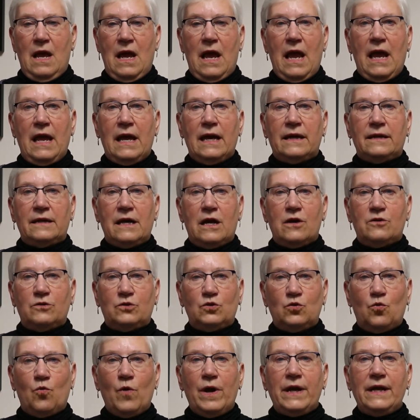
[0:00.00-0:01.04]
At our
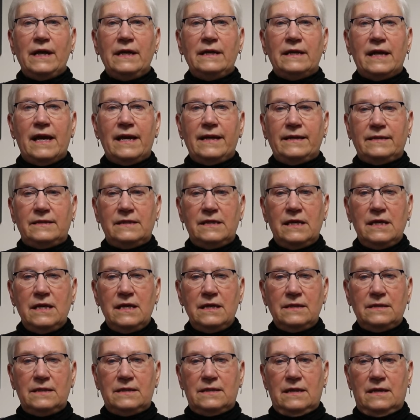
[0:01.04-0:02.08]

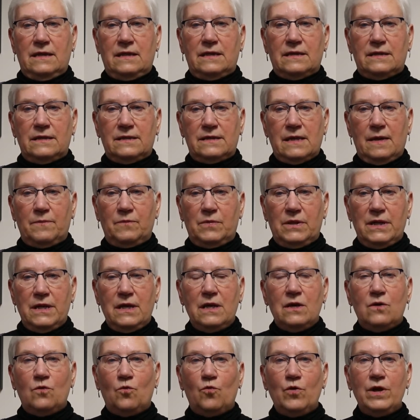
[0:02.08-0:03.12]
2019 Synod
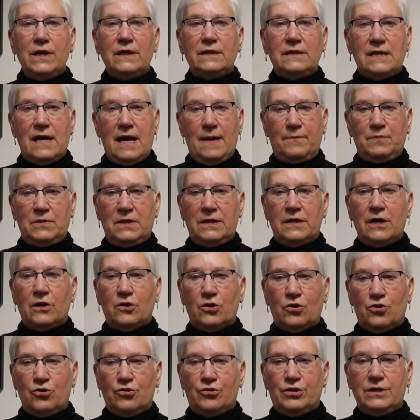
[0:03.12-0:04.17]
Assembly, we adopted our
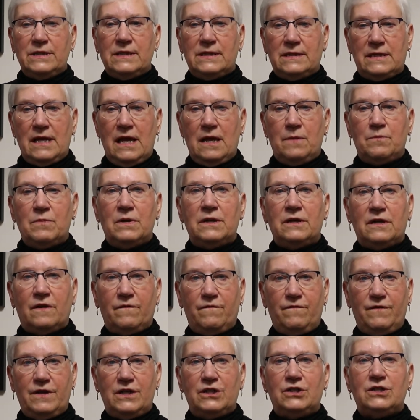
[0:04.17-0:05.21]
current statement
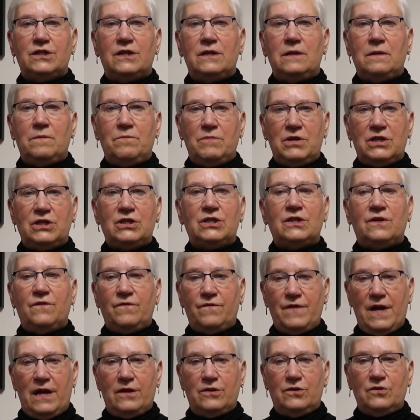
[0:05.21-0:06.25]
of vision, mission,
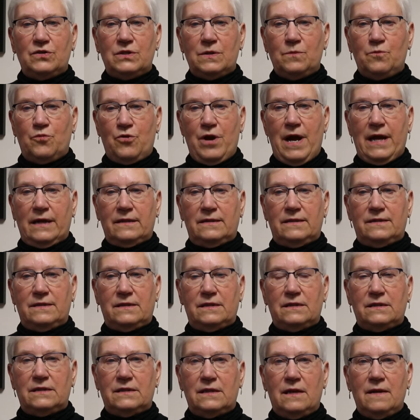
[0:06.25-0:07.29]
values, and
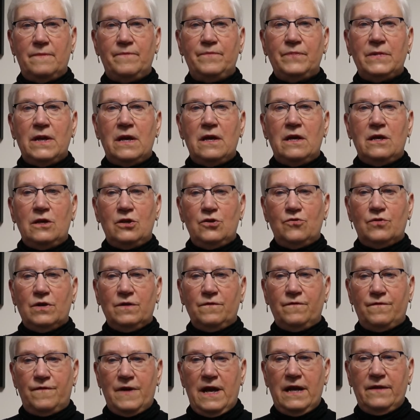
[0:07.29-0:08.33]
practices. You
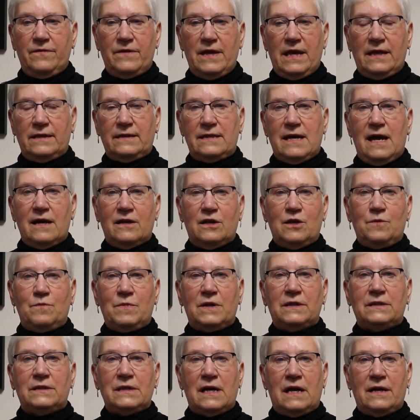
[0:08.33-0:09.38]
can find that
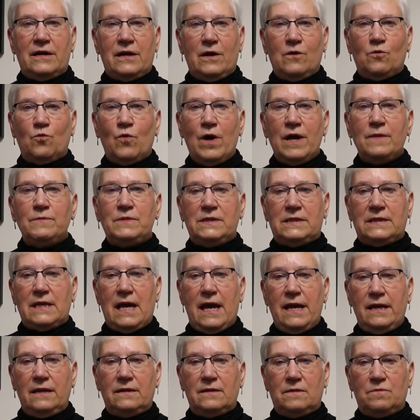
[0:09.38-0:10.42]
document on our
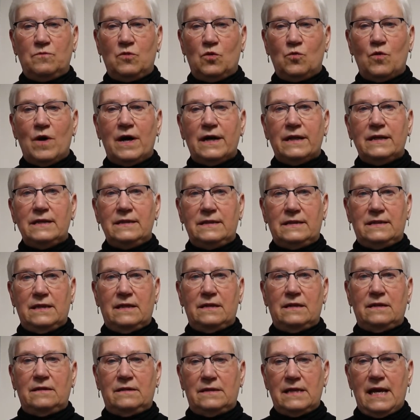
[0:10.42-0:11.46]
website,
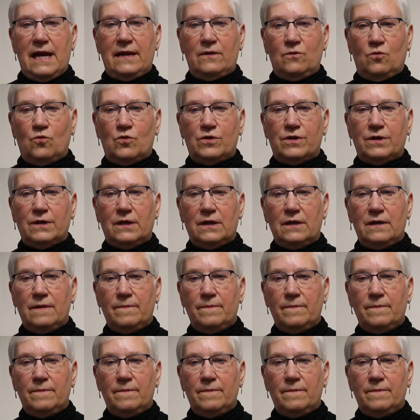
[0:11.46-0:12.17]
milwaukeesynod.org.